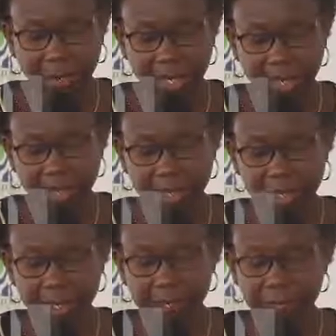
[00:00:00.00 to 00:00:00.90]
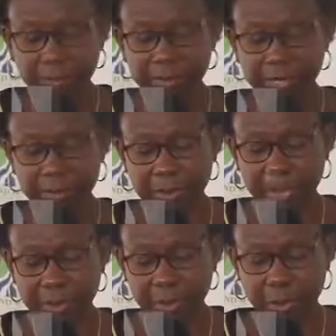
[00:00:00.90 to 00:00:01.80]
collected from
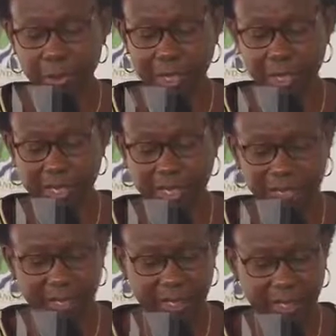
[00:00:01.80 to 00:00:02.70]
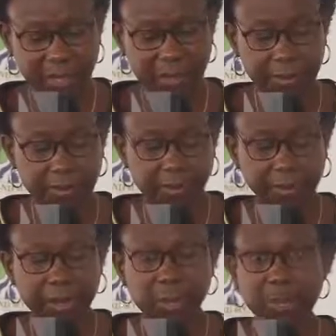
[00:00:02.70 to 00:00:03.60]
September 2017
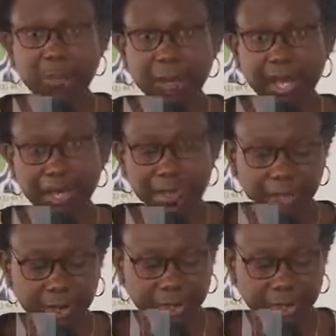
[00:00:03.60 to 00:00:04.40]
to March